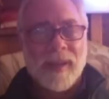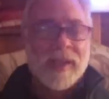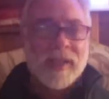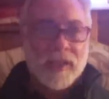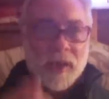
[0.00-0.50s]

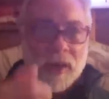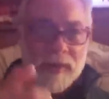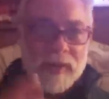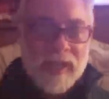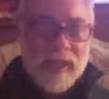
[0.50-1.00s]
You turn the
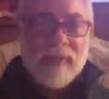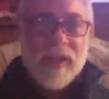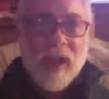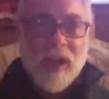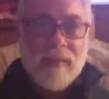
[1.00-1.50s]
TV
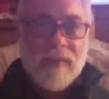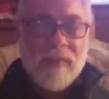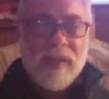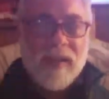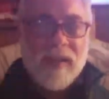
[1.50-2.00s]
off
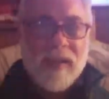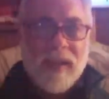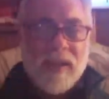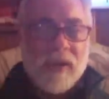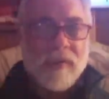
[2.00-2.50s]

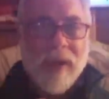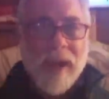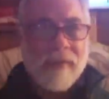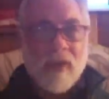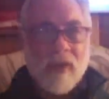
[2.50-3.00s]
in your
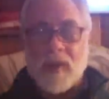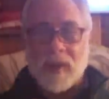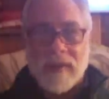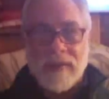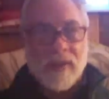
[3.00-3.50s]
rec room, your
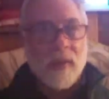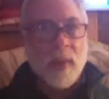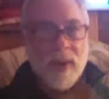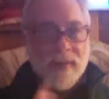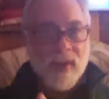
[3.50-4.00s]
living room,
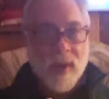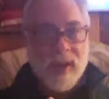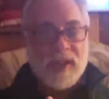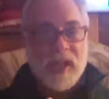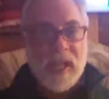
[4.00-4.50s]
wherever you
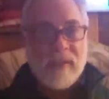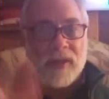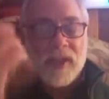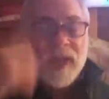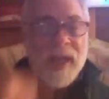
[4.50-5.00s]
watch
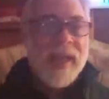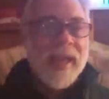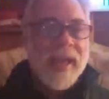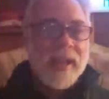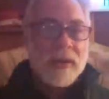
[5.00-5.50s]
television,
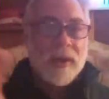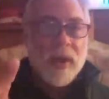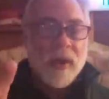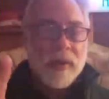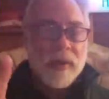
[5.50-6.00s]
and you
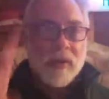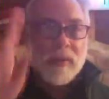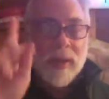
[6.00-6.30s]
go in your room.